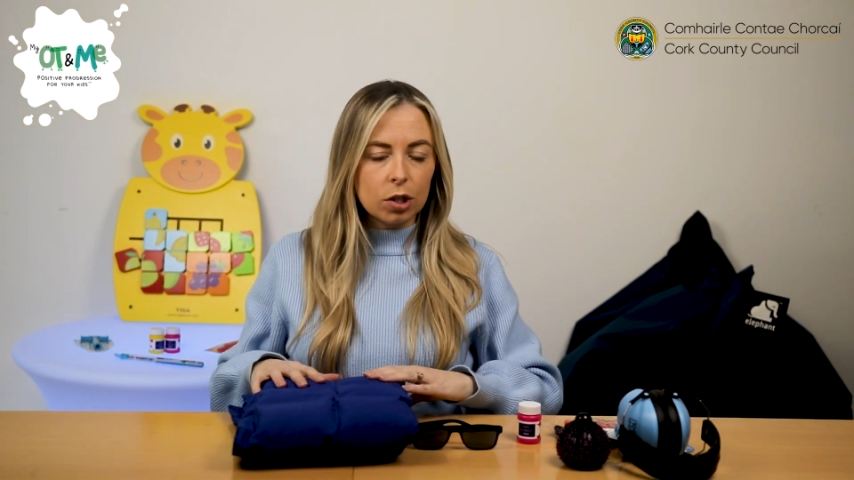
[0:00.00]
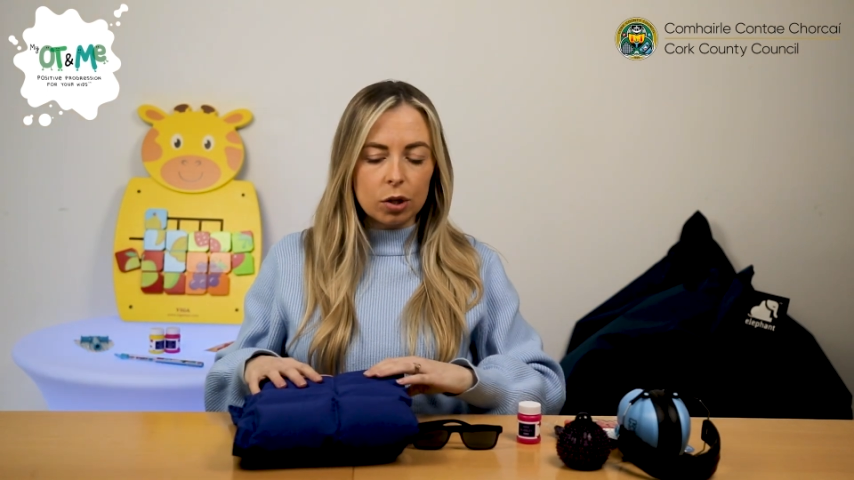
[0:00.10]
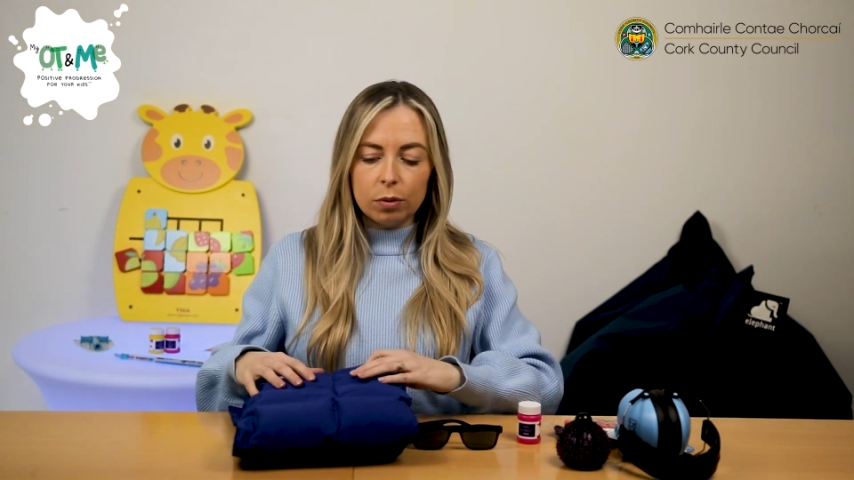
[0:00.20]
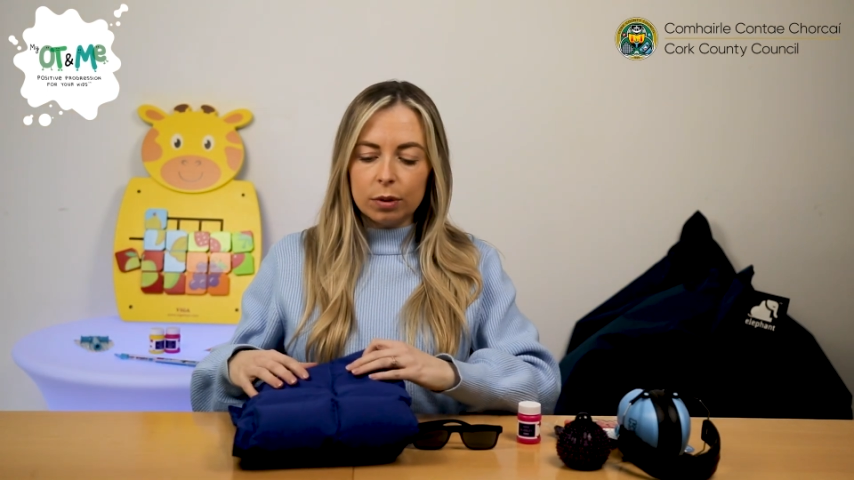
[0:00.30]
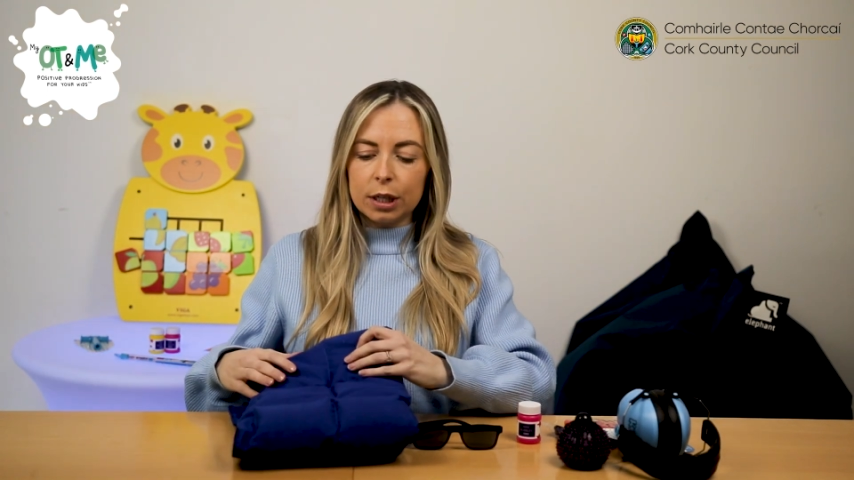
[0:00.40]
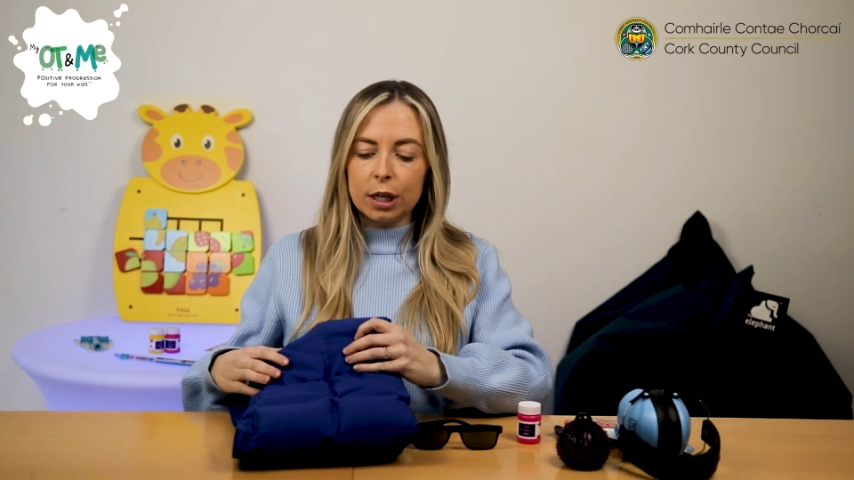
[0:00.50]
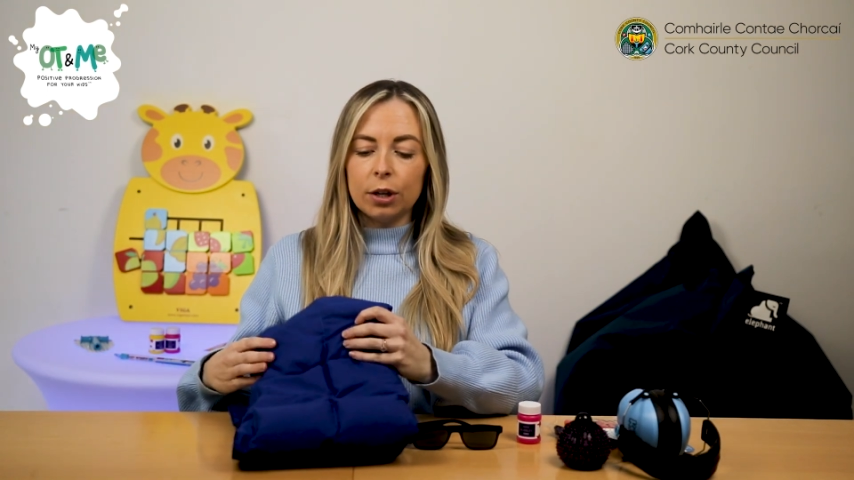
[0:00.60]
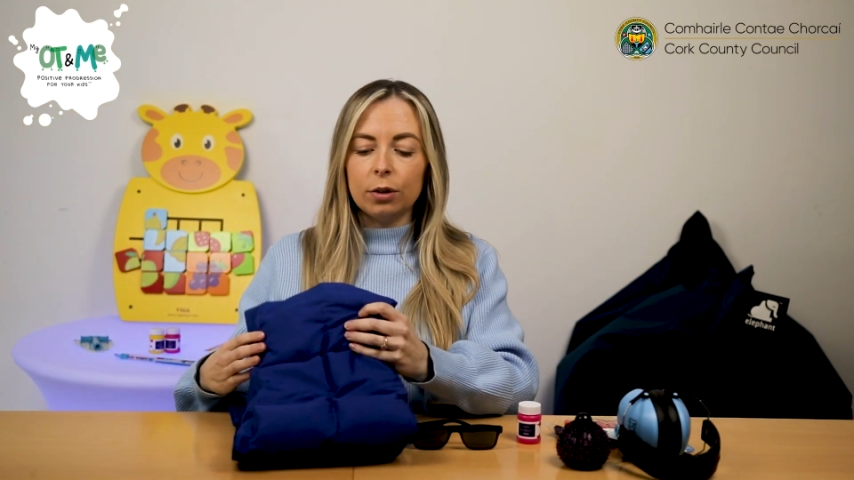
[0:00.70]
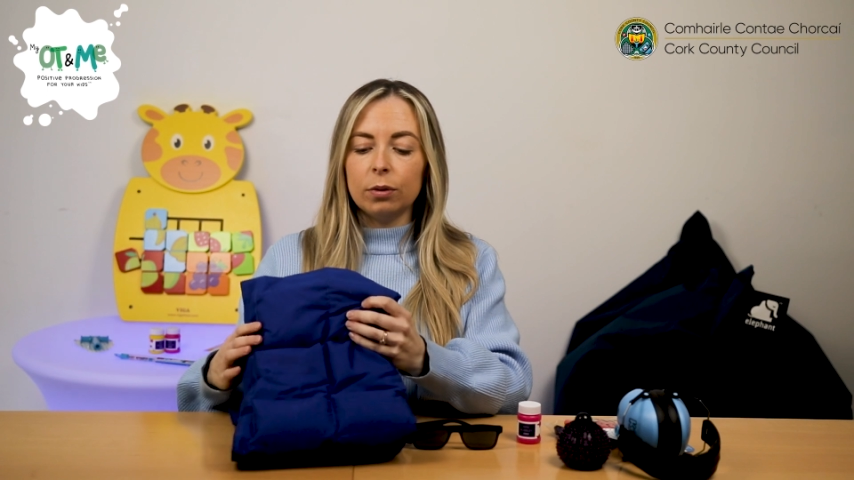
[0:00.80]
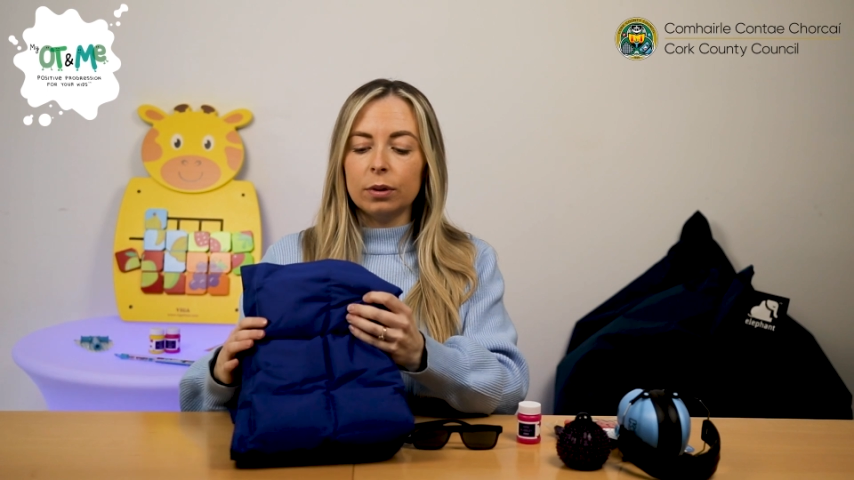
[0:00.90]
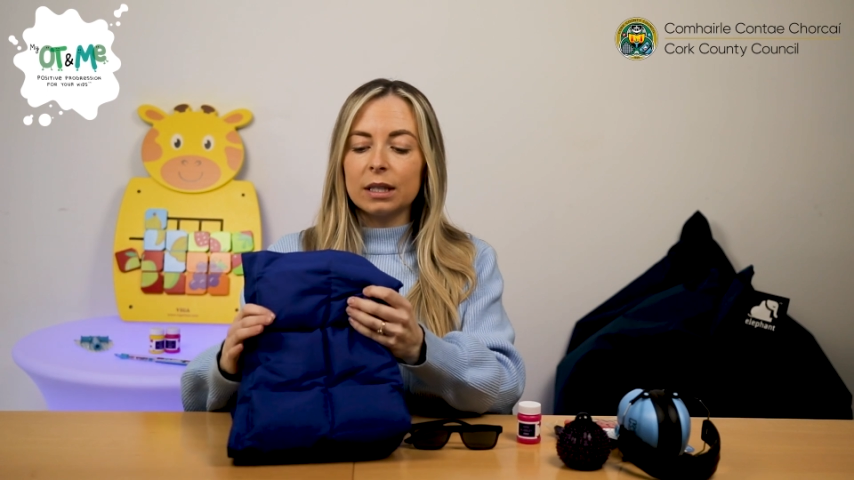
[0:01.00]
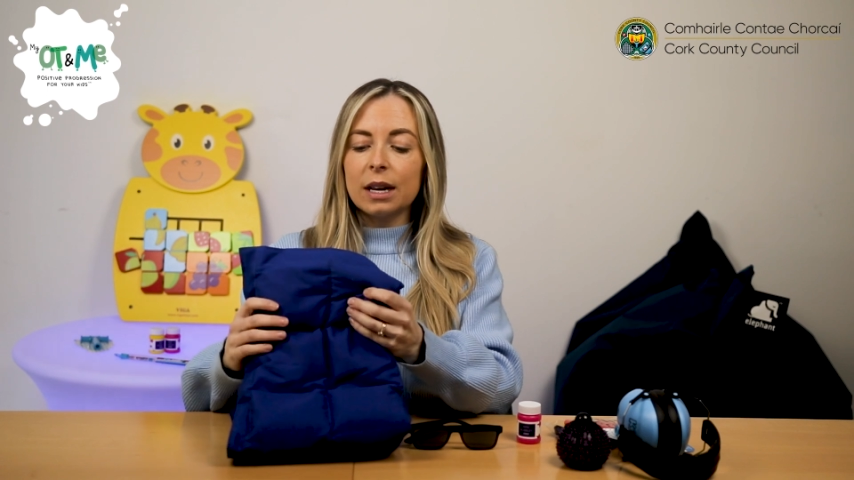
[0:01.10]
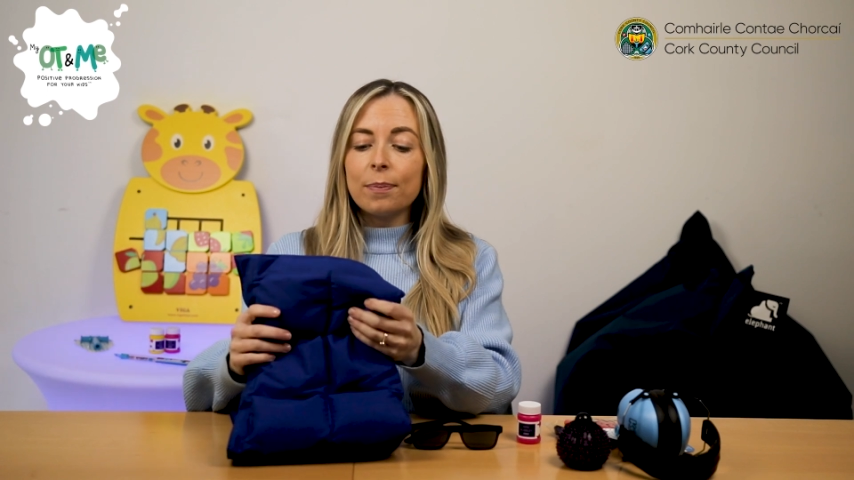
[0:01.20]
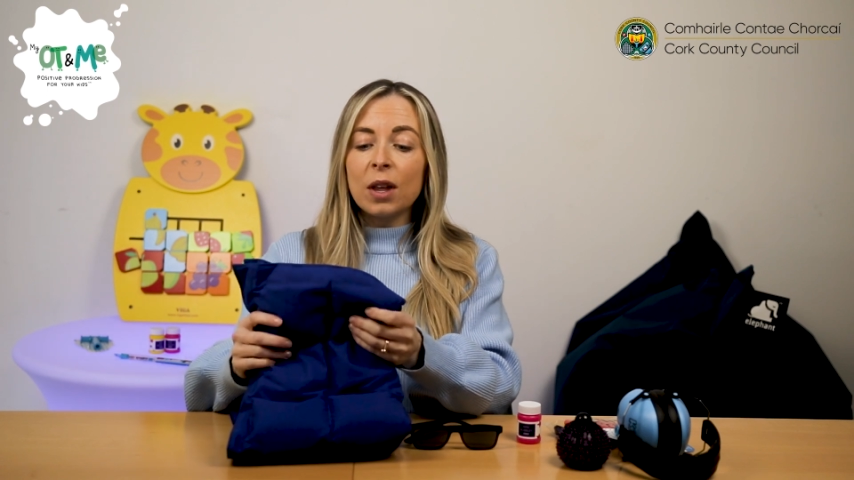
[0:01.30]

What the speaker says: tool to use